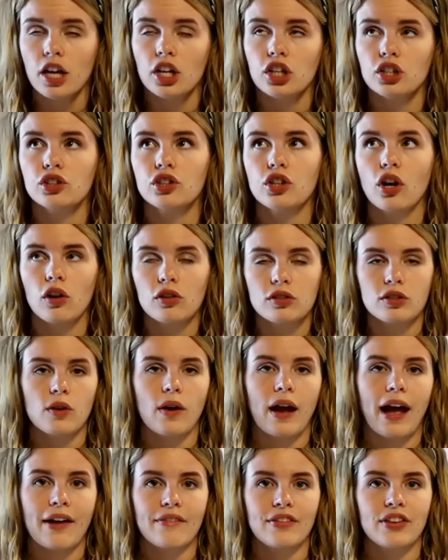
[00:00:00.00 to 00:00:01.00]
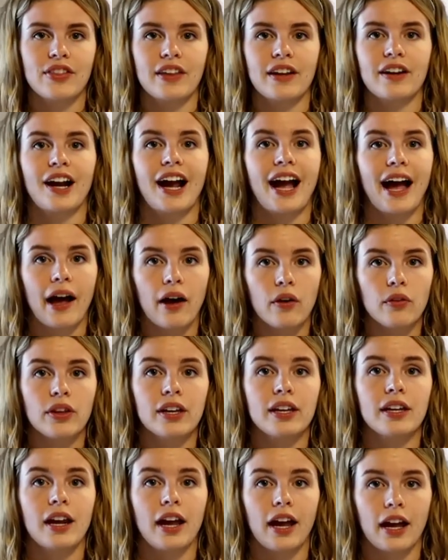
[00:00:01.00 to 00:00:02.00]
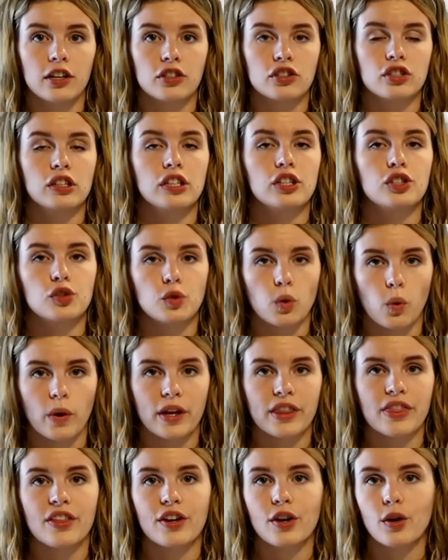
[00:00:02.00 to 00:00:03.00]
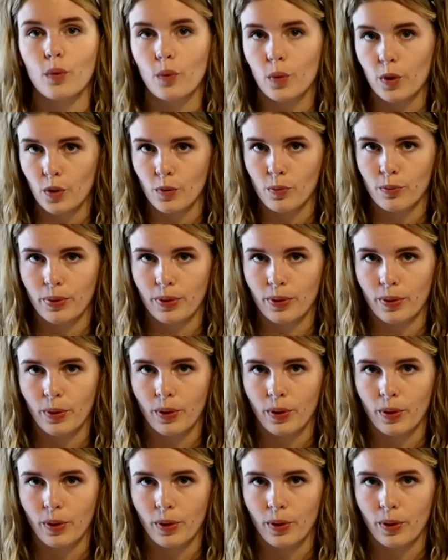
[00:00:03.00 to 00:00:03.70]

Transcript: you should also have in there how they can actually join the group,